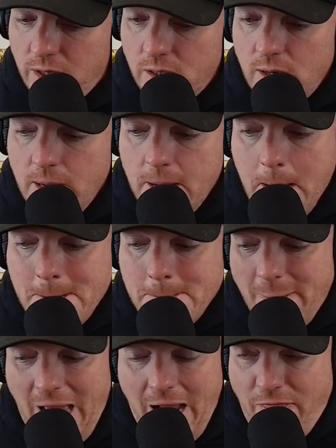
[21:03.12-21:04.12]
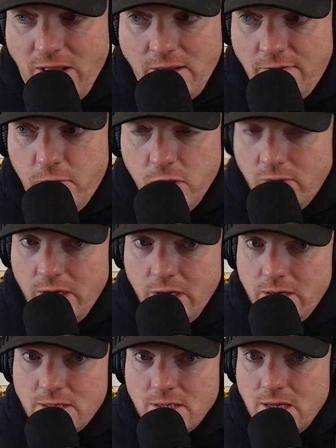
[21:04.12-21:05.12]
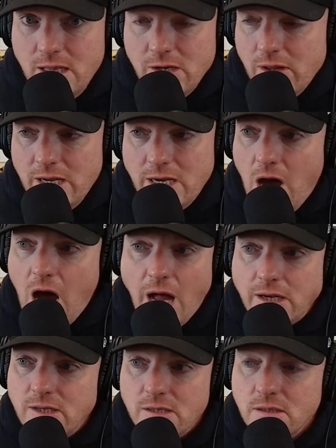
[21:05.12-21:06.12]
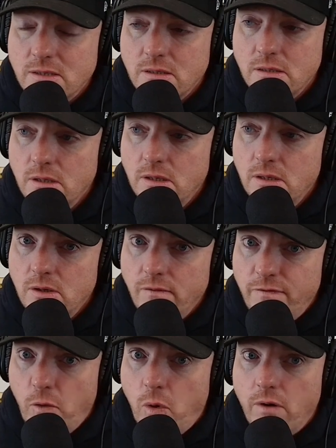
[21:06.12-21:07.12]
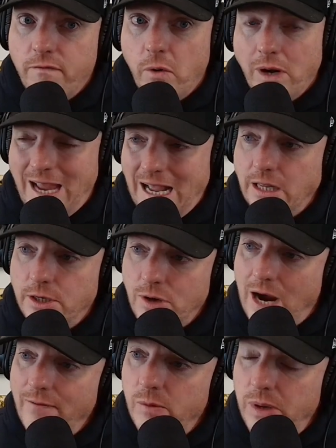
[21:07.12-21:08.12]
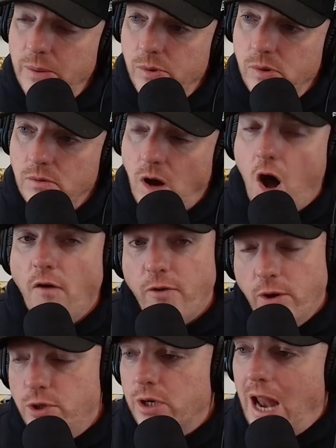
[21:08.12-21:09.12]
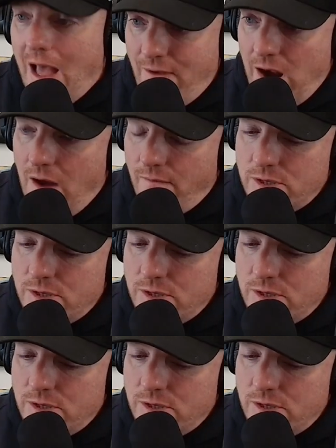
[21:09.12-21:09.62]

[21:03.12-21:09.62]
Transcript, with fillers: runner. And I think the four runner is clearly not for for daily driver people. Off-road, you can have that